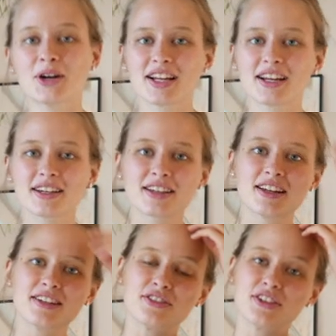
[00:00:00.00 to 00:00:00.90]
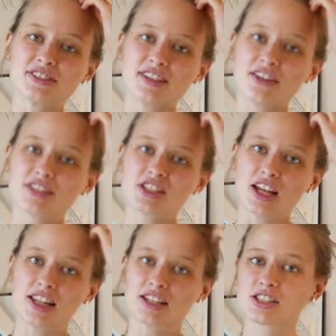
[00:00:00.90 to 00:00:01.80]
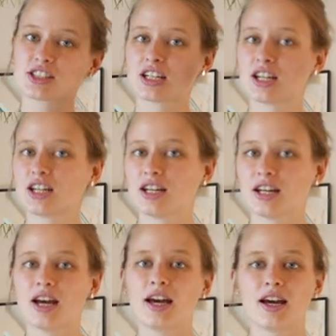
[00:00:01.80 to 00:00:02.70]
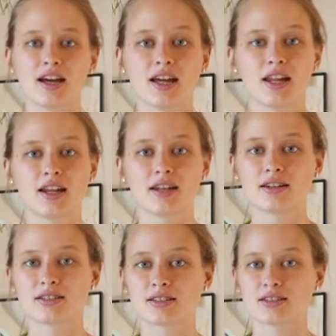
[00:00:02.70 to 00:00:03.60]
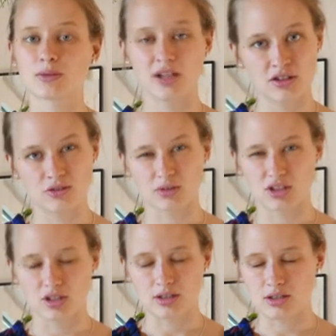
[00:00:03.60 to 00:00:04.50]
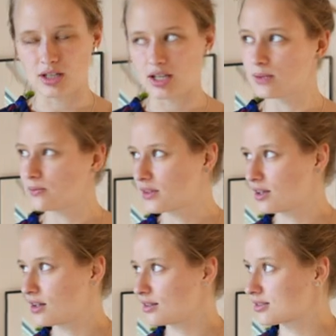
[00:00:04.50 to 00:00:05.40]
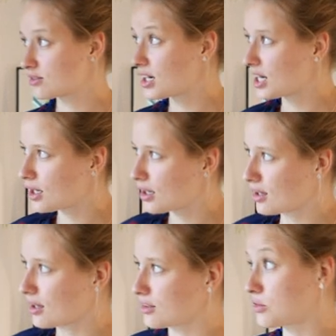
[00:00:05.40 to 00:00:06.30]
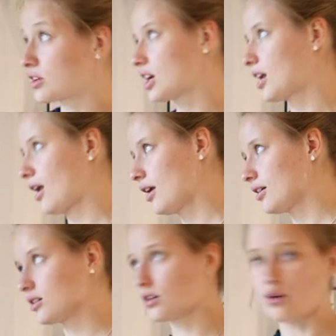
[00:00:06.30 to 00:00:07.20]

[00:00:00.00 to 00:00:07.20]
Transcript: morning, the first day of the challenge, and the weather's really shit today. It's raining and grey and